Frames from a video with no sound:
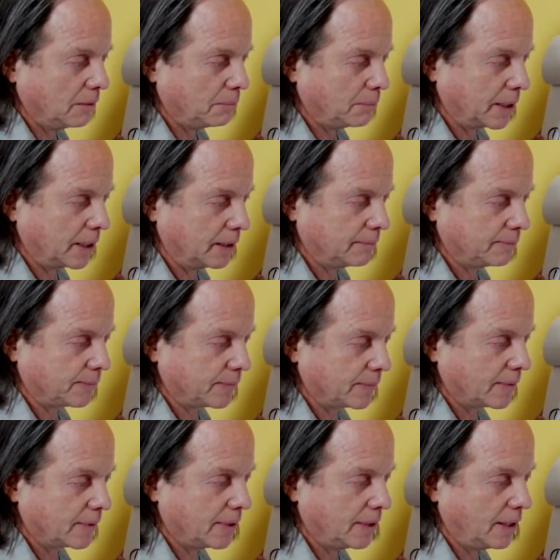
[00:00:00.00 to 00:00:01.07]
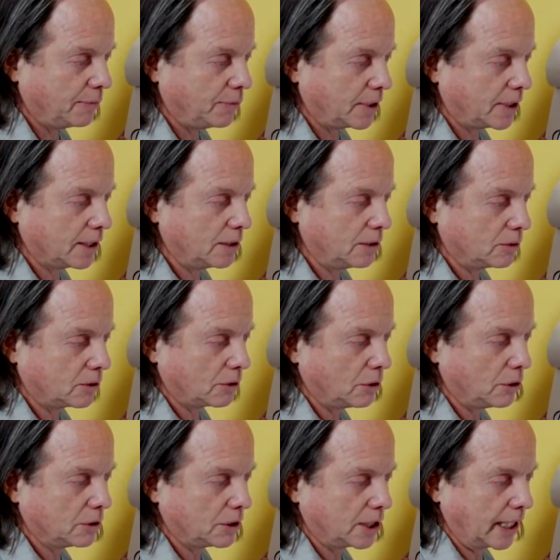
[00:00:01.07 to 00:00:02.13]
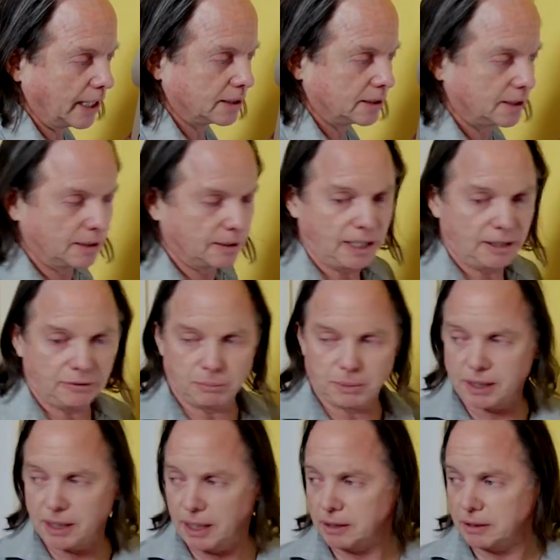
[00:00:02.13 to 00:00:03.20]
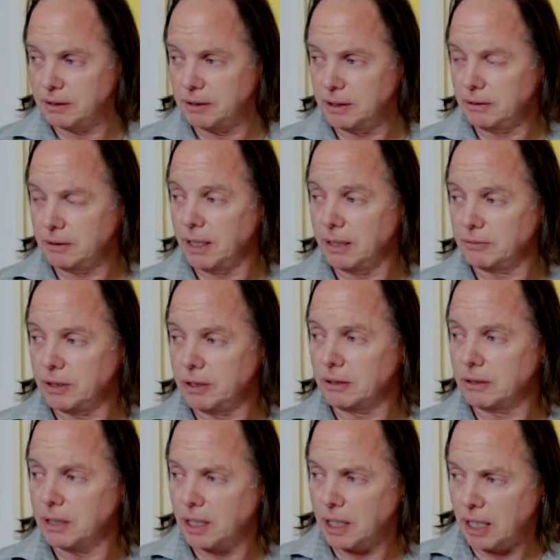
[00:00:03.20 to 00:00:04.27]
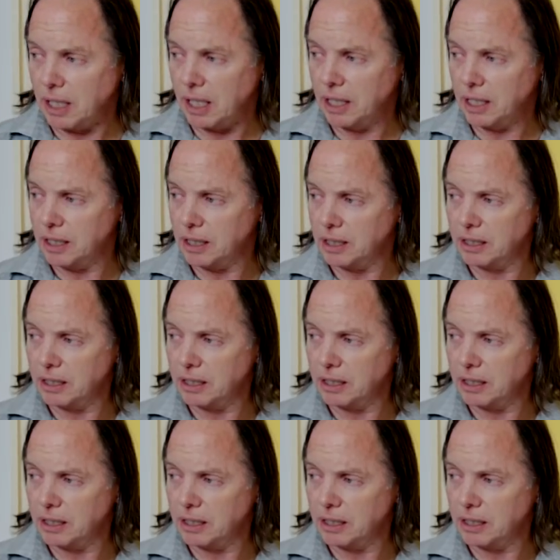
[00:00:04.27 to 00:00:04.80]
But if you're going to use old texts that are alphabetized, then you have to know ka,